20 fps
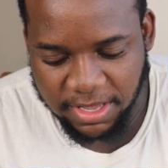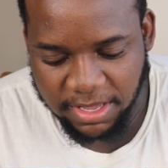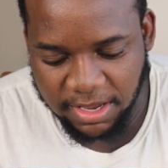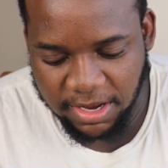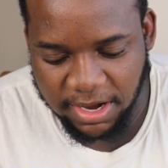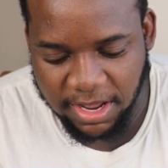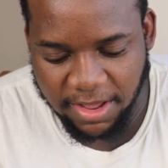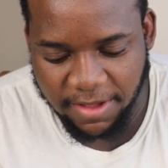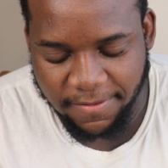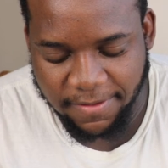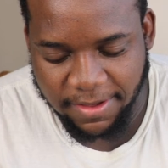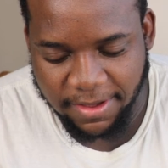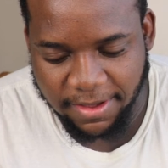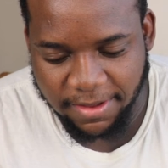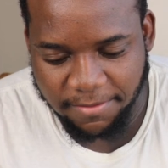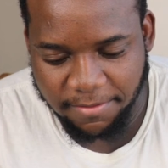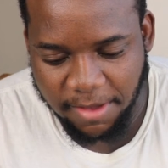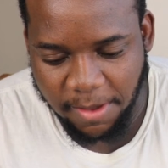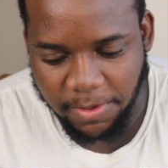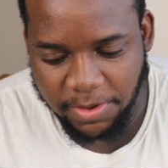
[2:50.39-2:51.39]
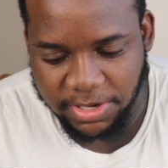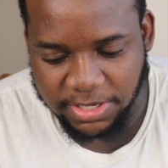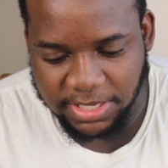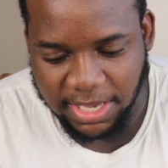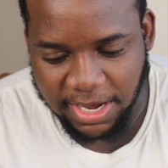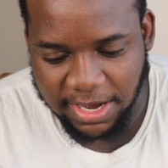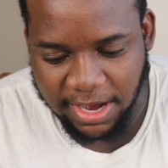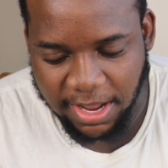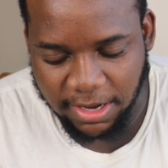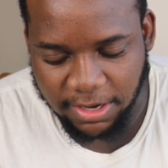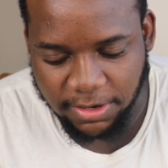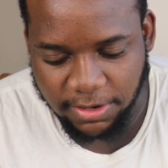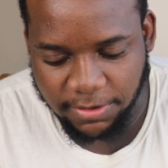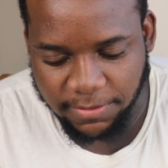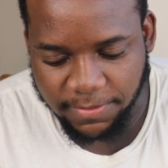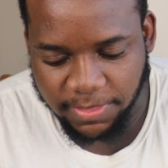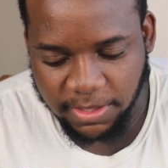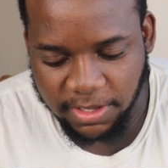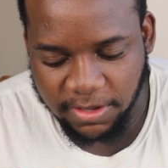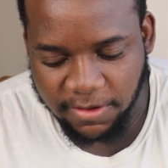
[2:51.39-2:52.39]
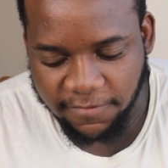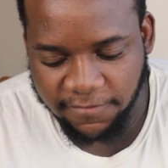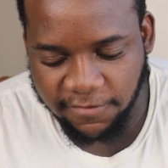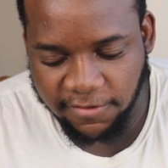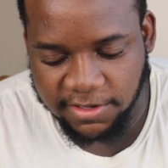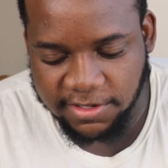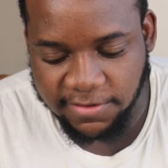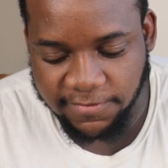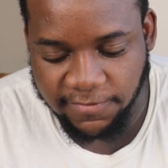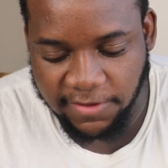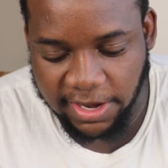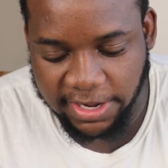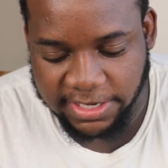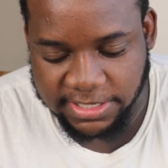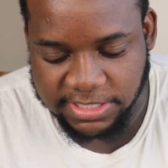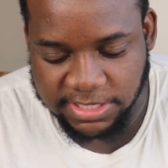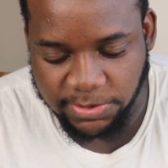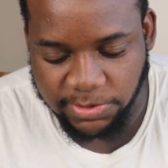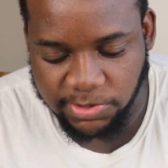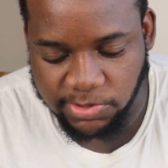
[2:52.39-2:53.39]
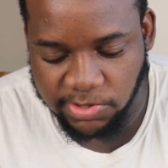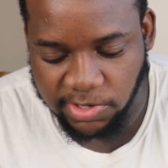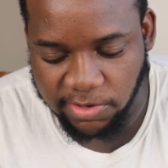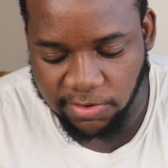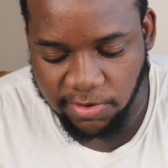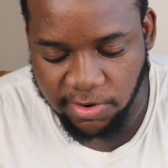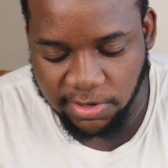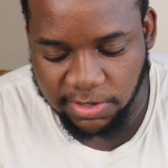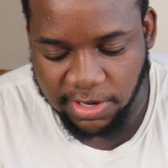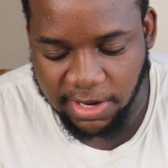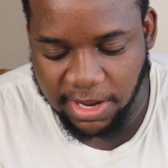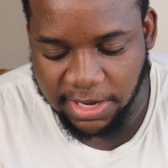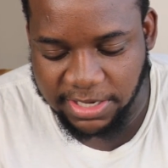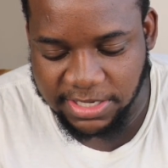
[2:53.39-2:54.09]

You know what I mean? Maybe you just get knocked out. First of all, I to see what you're going wrong now.